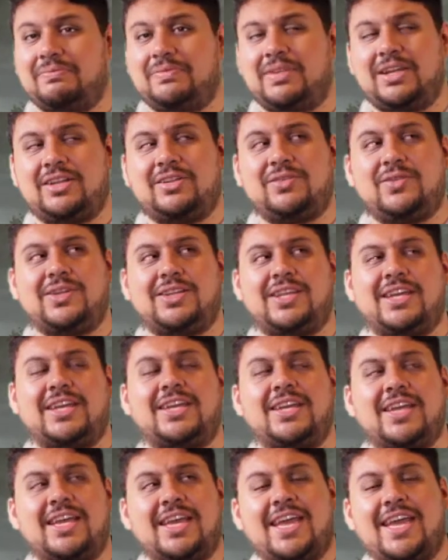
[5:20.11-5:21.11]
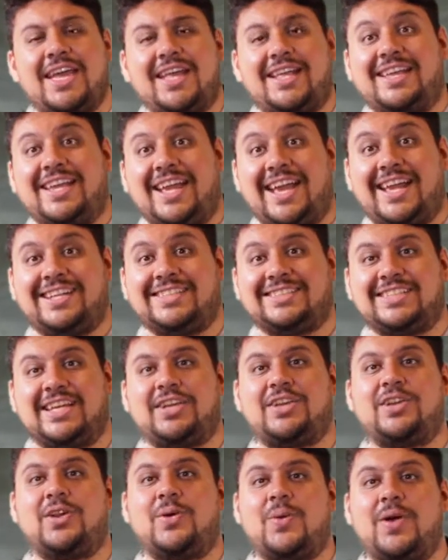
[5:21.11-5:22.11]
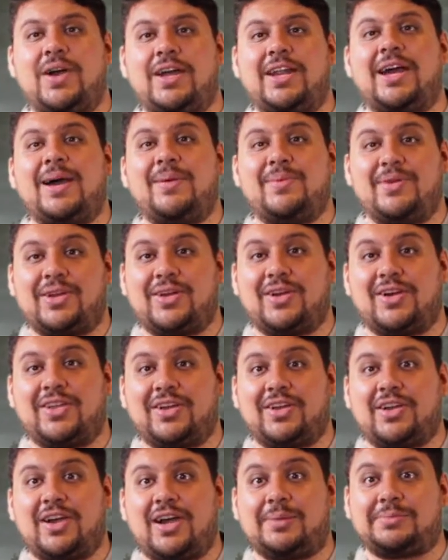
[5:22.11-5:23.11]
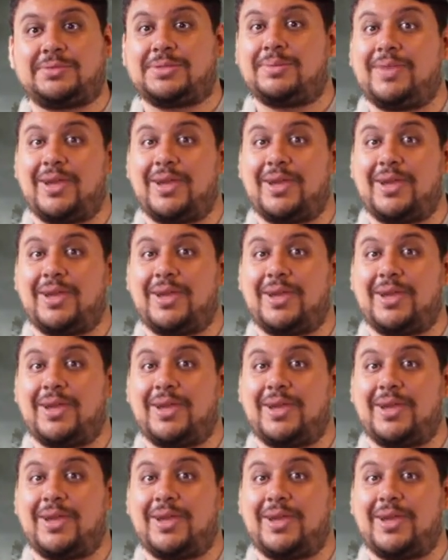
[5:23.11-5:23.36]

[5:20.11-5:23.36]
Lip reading: Didn't do anything. And he's like, you know what? I'm gonna call the cops.